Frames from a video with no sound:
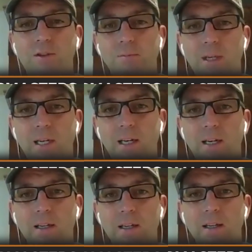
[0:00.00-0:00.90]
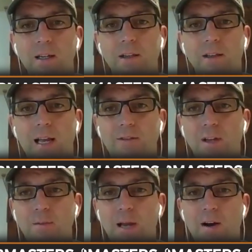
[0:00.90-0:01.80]
to me like
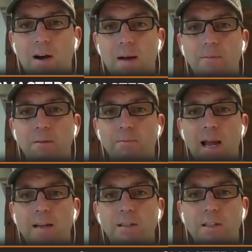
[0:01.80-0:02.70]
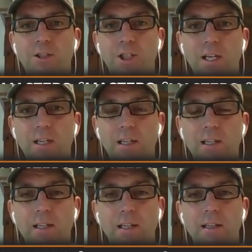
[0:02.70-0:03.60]
somehow I'm the magic
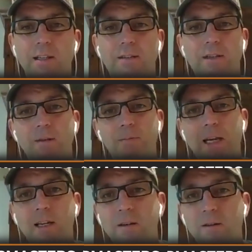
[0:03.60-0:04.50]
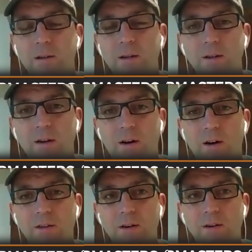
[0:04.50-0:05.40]
genie that's going to make it
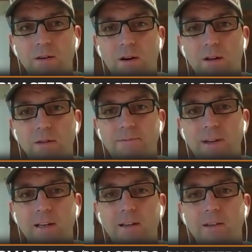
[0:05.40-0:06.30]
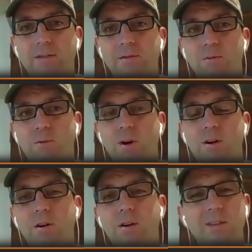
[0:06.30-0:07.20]
all the fakeness
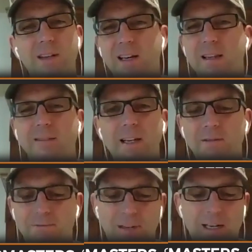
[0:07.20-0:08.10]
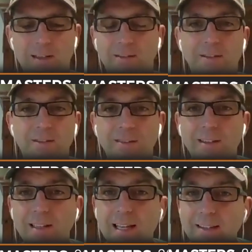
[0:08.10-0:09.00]
work. Or it's not even fakeness. It's just
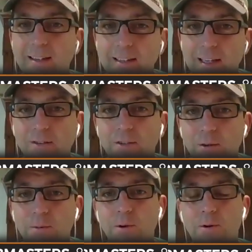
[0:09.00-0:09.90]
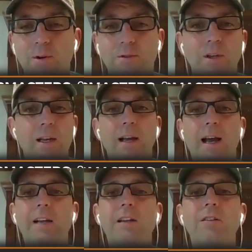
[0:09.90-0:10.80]
it's against their rules.
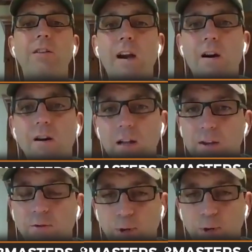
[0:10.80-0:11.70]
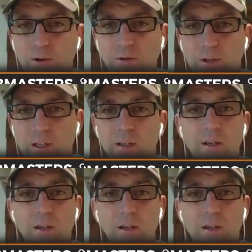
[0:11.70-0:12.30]
I could care less personally.